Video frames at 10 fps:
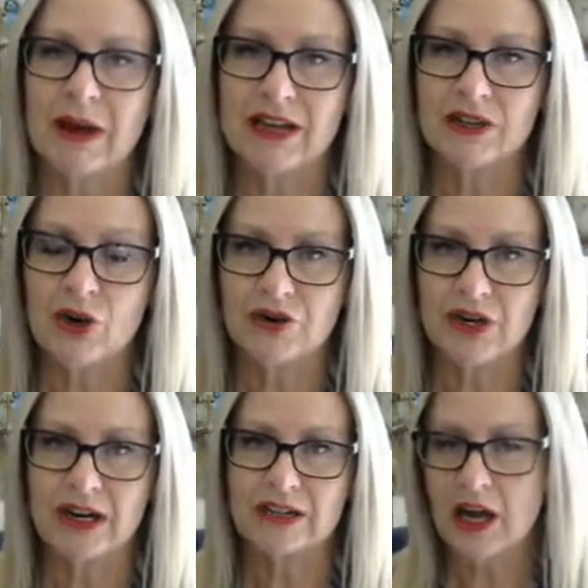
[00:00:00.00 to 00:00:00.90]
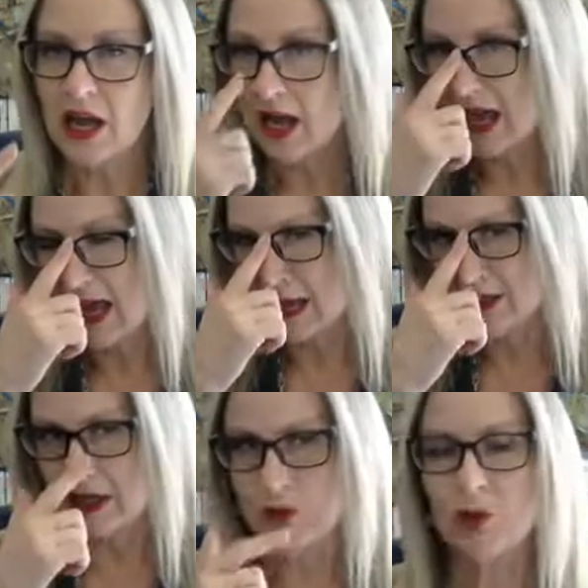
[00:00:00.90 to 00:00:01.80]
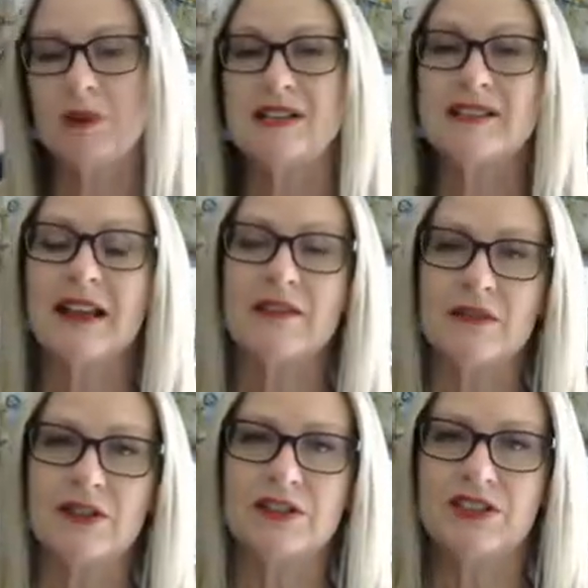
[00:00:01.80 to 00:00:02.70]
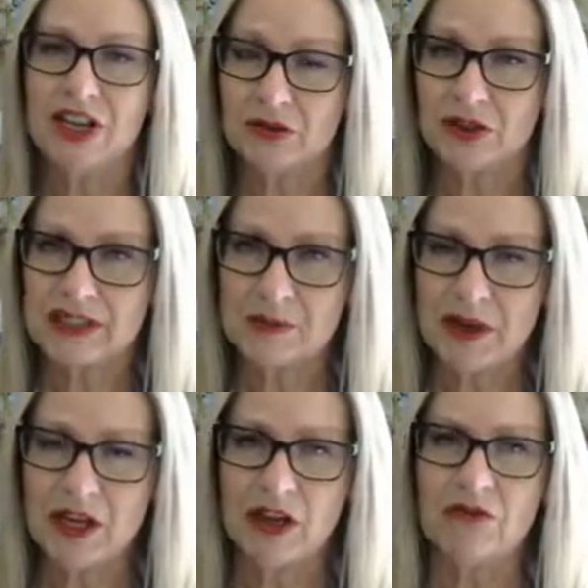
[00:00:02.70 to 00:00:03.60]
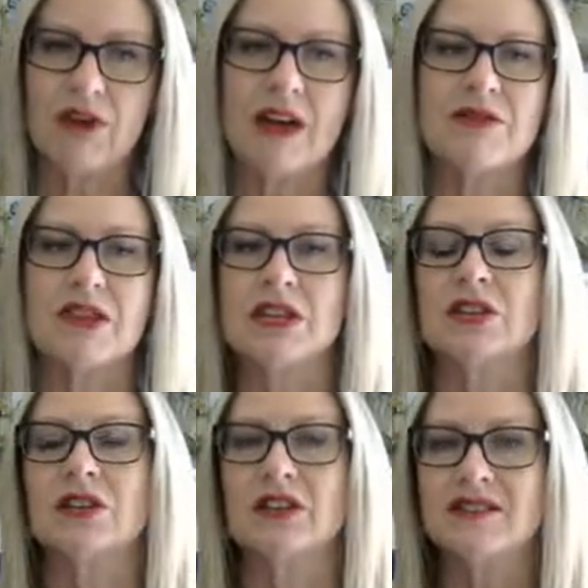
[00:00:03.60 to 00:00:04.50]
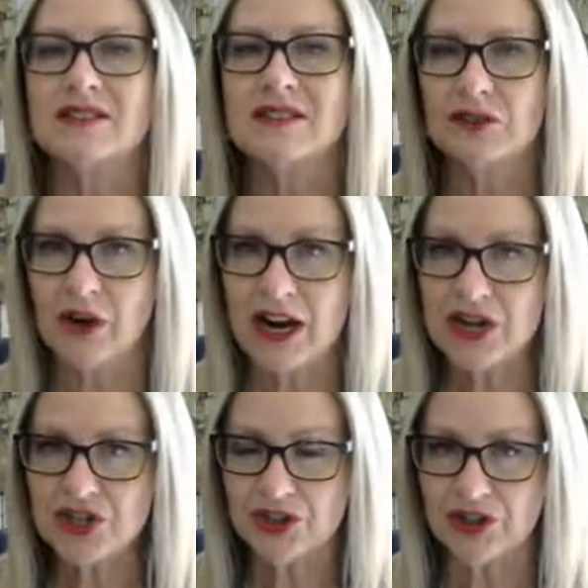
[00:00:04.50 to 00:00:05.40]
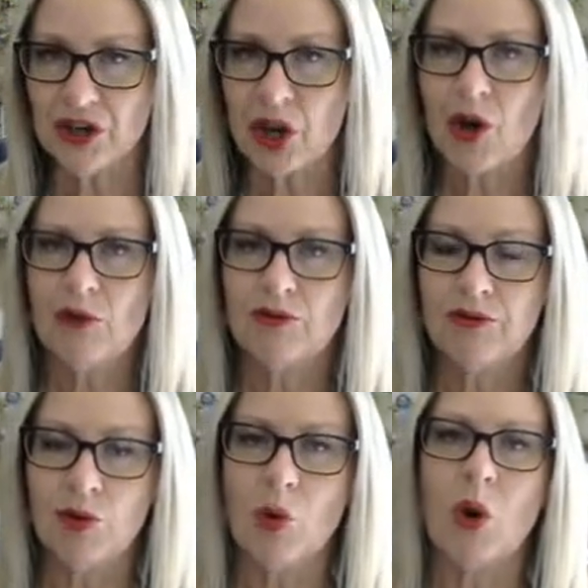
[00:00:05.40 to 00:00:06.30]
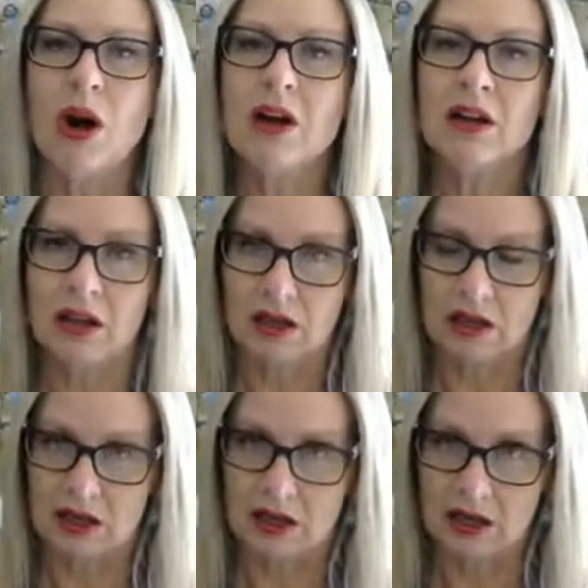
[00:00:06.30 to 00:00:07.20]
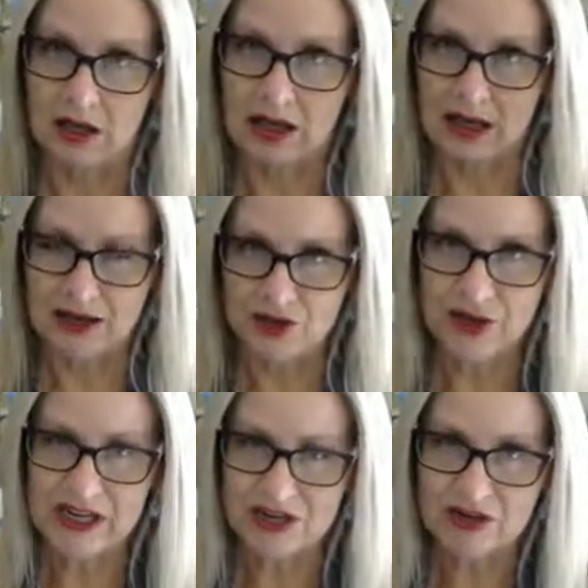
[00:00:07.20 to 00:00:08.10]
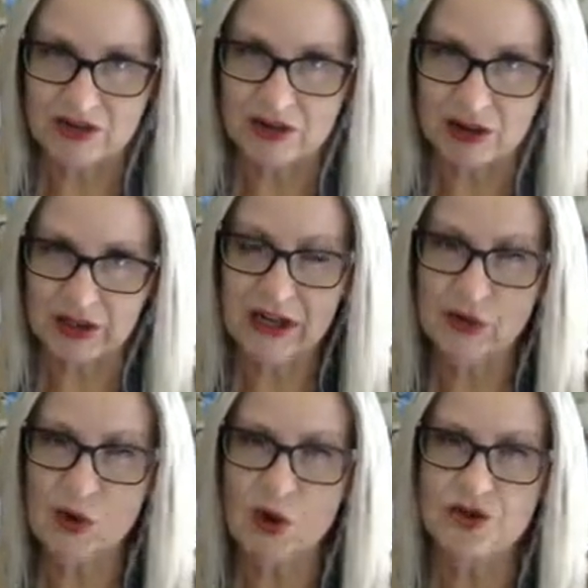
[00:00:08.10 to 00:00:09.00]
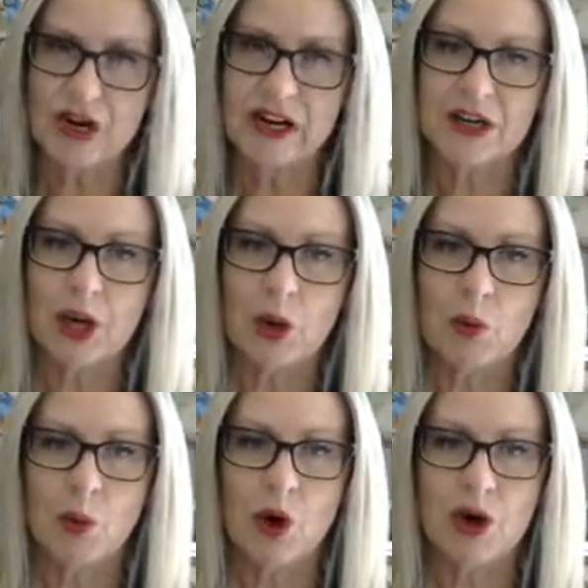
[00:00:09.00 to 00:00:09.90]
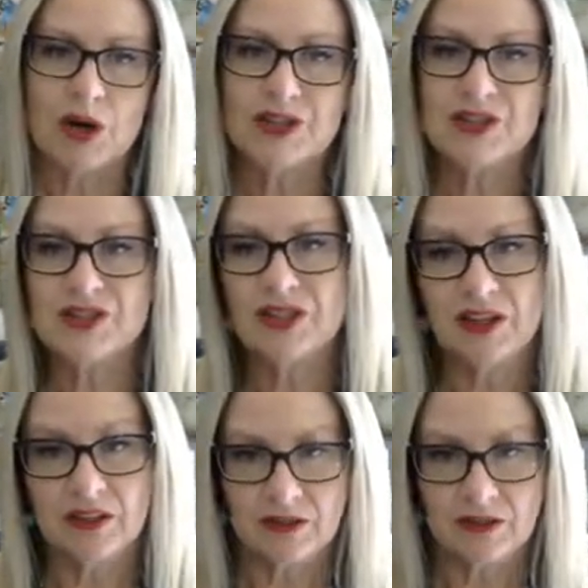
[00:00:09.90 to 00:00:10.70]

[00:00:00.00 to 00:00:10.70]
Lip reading: the main contract, and it will be said, generally speaking, that the consideration for entry into the collateral contract was